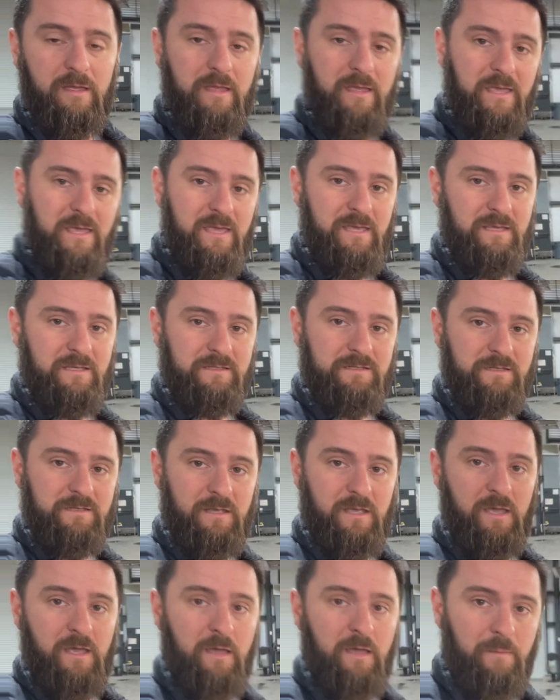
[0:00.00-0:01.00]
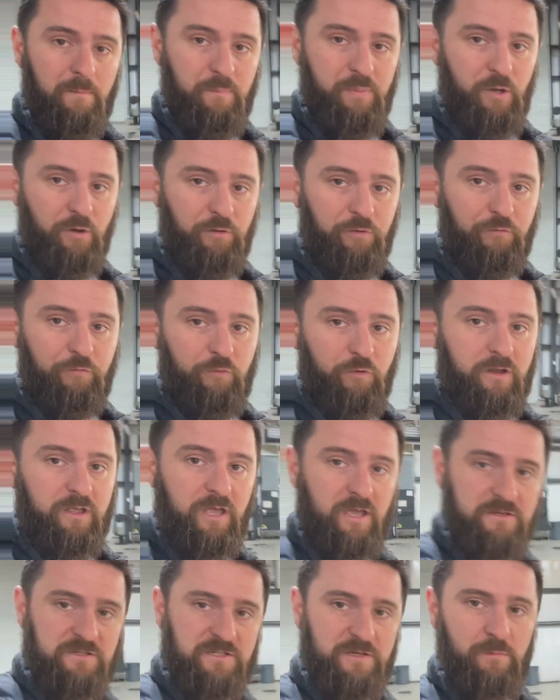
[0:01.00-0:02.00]
is built for
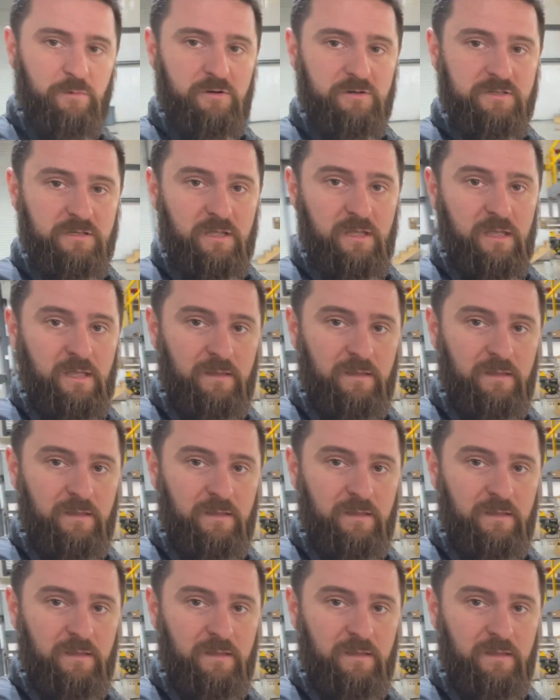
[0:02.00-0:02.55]
customers.